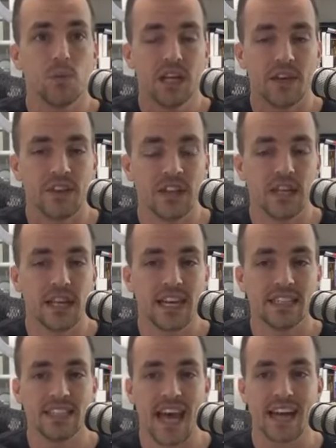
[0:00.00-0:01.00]
given the
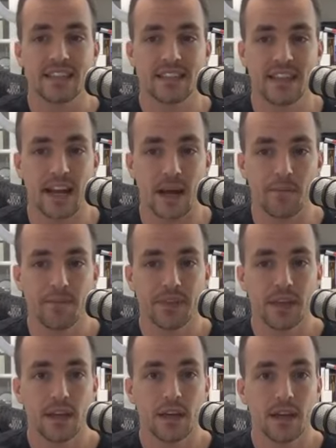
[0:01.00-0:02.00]
exact setup,
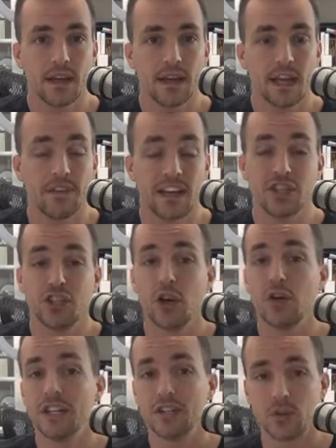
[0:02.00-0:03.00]
if I
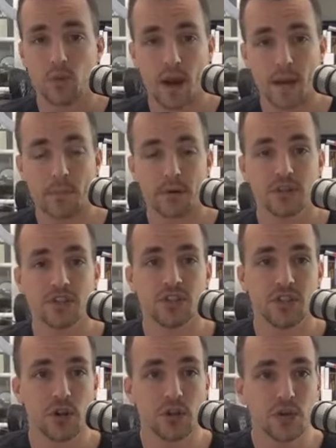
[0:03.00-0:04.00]
showed it to the right person,
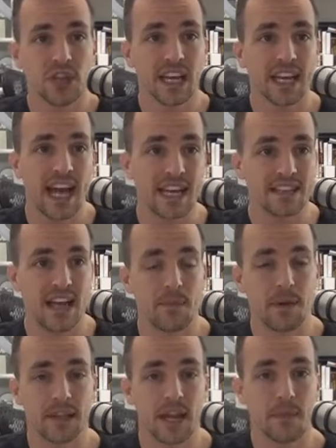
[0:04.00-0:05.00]
don't you think it has that
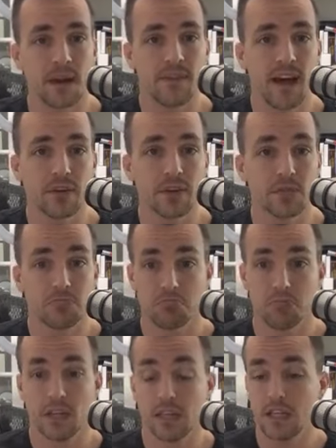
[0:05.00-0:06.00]
amount of value?
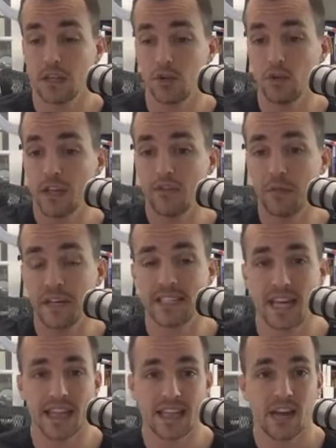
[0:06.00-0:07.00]
You give me
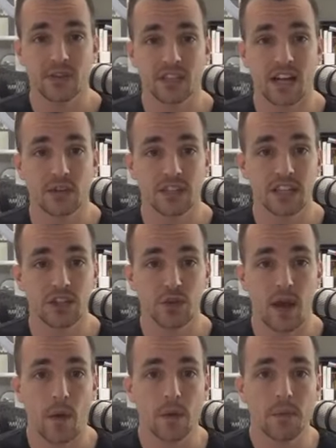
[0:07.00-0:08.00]
10,000, I'll teach
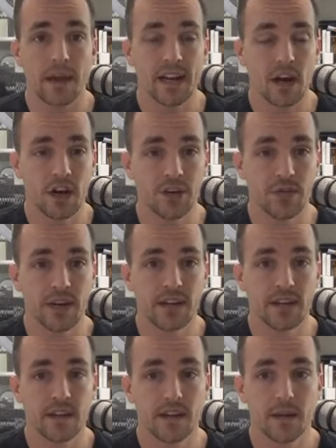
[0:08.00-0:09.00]
you how we made 100,
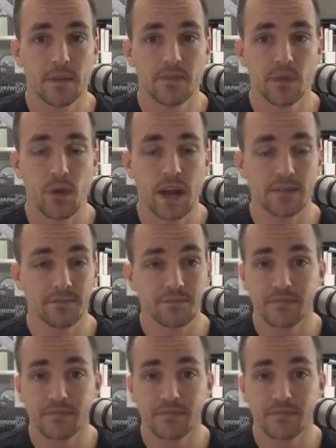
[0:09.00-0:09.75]
right?